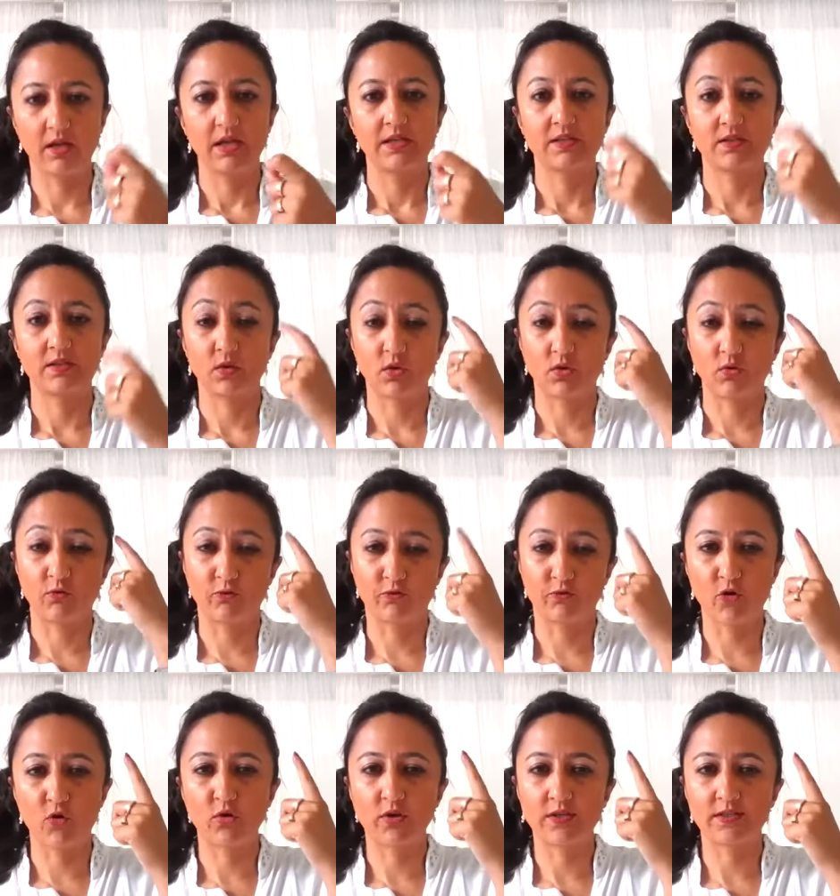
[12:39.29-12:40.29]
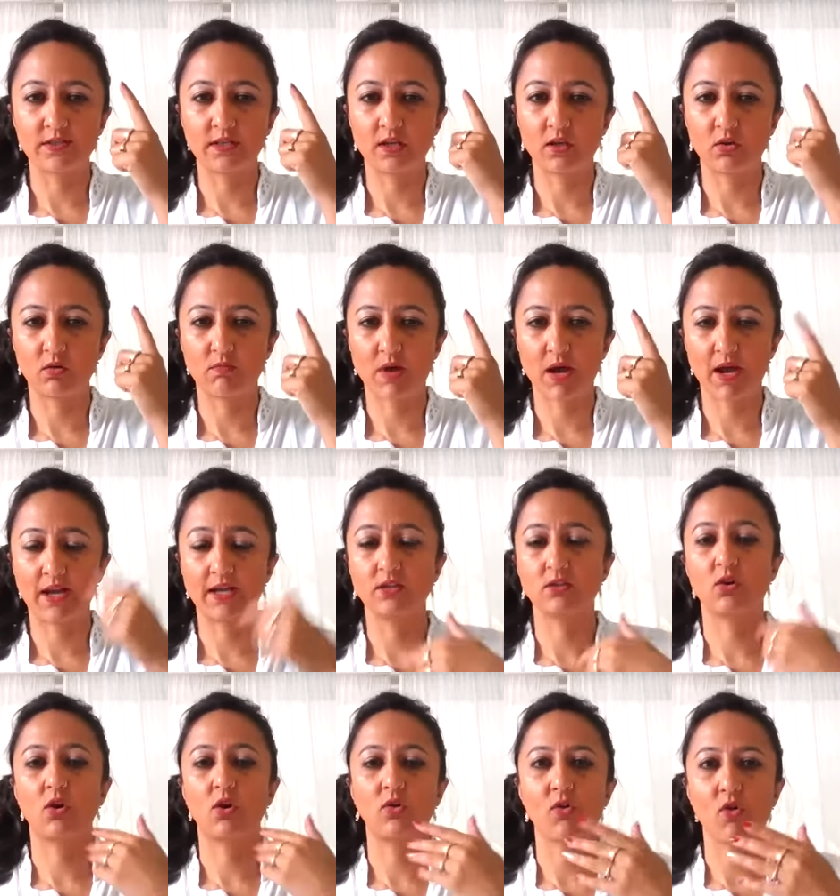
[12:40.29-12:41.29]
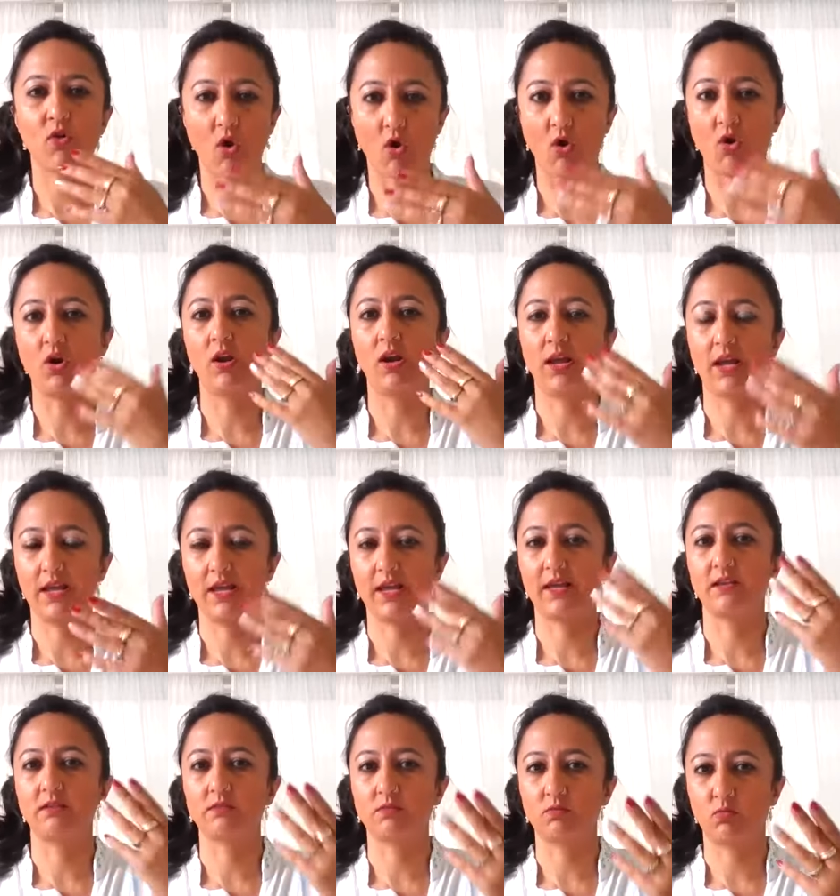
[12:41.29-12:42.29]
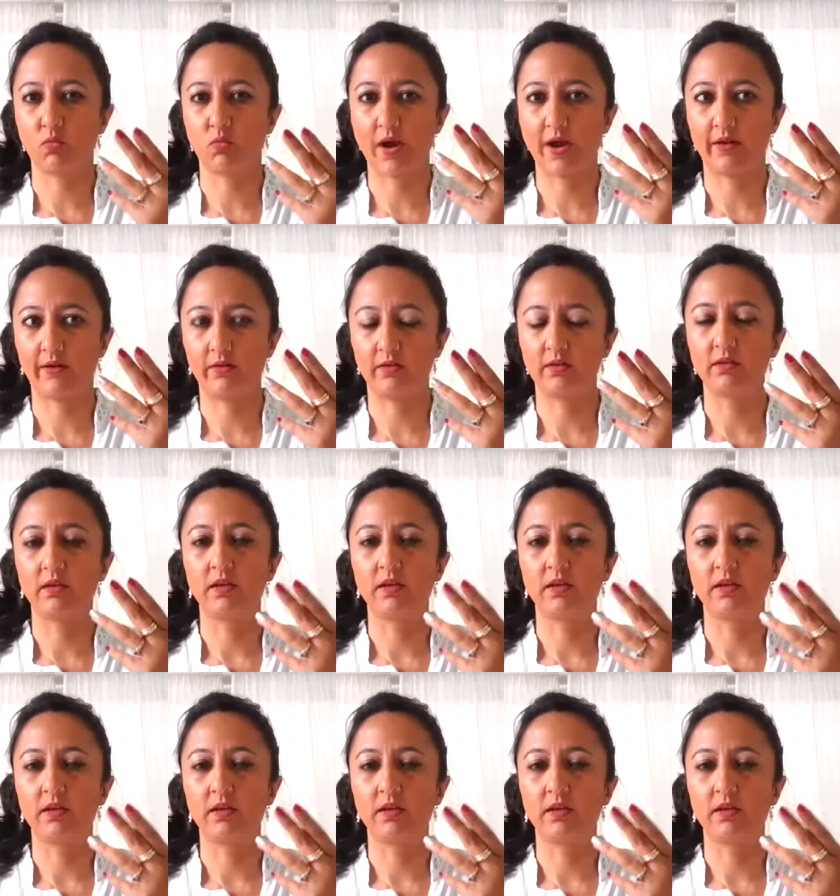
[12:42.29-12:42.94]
So you're focusing your mind on all is well.